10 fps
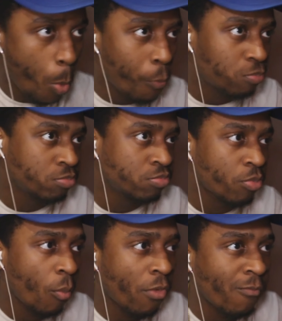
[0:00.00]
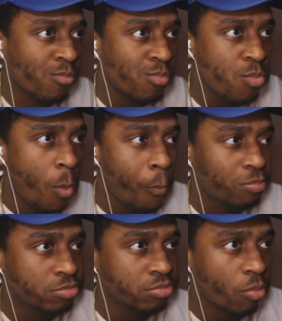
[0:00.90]
My story.
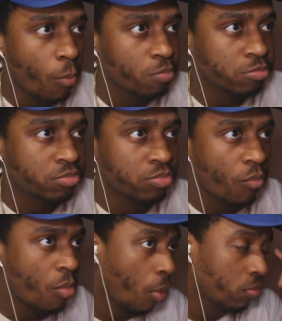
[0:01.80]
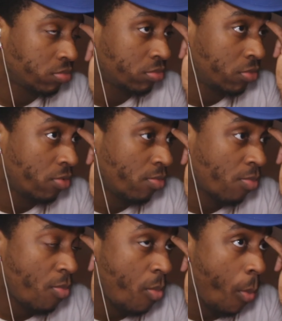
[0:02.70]
It's exactly the
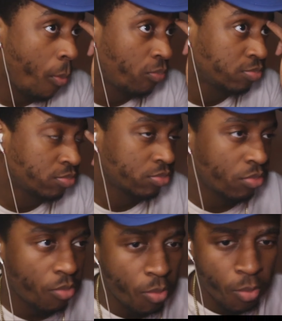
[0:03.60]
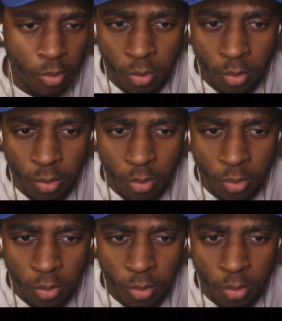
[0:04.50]
same as your story.